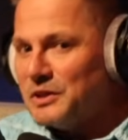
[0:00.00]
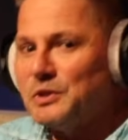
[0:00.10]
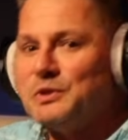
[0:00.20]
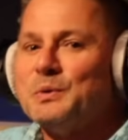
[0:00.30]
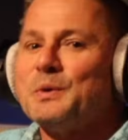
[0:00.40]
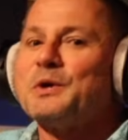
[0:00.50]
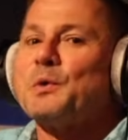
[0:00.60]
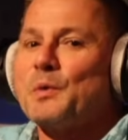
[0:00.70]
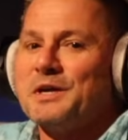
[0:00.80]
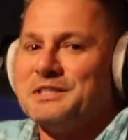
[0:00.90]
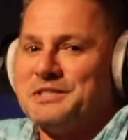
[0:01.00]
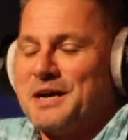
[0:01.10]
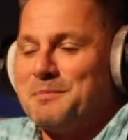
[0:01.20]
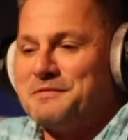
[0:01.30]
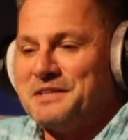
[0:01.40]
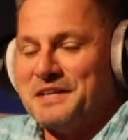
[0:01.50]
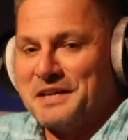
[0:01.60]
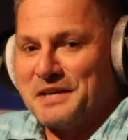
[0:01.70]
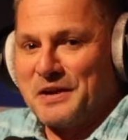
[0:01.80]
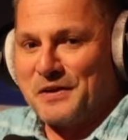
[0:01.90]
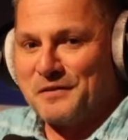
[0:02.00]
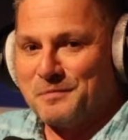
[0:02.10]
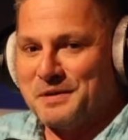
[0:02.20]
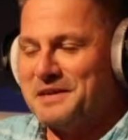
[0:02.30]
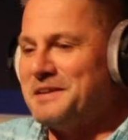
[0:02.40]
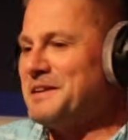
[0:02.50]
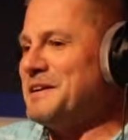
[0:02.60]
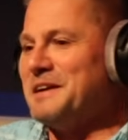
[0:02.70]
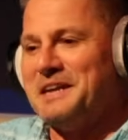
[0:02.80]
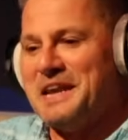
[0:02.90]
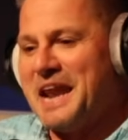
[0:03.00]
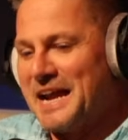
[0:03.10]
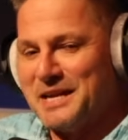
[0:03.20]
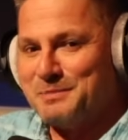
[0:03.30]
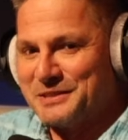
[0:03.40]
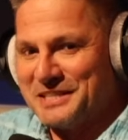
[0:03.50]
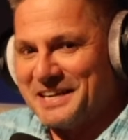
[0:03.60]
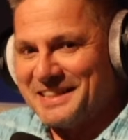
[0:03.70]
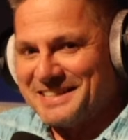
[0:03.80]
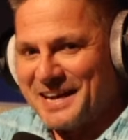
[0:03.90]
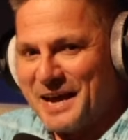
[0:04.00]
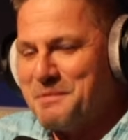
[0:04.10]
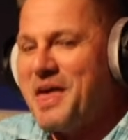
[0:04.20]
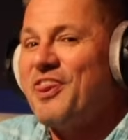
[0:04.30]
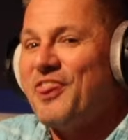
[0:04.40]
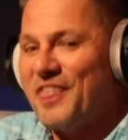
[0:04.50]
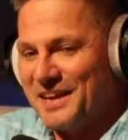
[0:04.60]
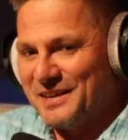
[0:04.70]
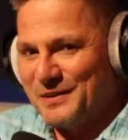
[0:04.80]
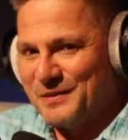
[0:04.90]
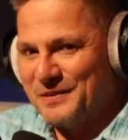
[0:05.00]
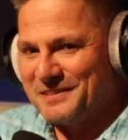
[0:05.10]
you do a great job of taking care of me 90% of the time. Thank you.